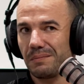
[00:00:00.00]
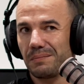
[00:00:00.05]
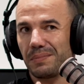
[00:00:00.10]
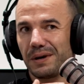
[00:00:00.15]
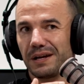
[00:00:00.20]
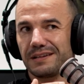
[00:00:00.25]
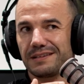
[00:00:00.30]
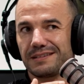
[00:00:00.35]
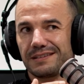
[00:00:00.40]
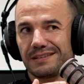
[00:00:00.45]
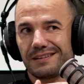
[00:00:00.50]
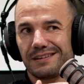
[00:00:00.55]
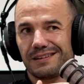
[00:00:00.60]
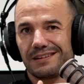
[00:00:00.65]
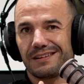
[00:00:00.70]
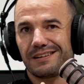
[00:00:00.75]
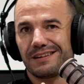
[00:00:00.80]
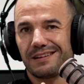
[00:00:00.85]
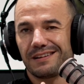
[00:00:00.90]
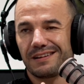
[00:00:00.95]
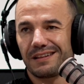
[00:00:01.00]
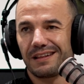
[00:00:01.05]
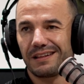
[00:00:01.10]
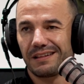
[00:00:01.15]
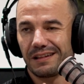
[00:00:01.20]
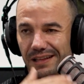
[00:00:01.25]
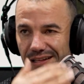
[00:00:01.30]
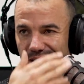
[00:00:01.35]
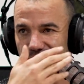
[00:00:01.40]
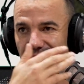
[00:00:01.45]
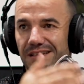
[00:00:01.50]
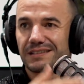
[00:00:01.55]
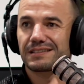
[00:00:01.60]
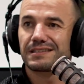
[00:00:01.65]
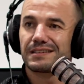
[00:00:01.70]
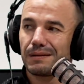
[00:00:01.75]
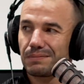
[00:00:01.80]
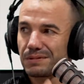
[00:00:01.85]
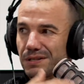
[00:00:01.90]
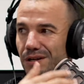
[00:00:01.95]
but there's like
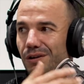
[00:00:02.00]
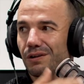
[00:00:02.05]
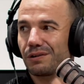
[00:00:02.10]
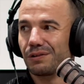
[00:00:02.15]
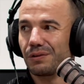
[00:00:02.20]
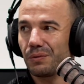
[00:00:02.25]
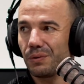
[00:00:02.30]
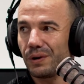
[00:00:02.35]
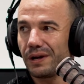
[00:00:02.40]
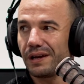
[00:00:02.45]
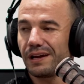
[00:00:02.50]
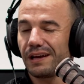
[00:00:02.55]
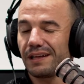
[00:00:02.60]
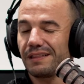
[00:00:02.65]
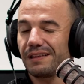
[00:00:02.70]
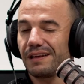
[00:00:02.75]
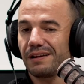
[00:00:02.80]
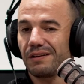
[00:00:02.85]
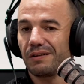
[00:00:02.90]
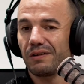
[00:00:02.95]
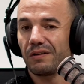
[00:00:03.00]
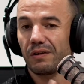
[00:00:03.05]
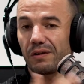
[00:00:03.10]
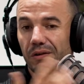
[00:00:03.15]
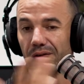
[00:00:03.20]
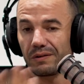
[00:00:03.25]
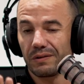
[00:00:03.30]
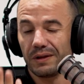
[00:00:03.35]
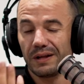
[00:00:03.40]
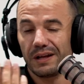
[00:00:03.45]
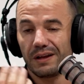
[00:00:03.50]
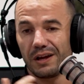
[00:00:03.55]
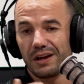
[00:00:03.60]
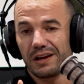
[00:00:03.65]
steps along the way, and then yes.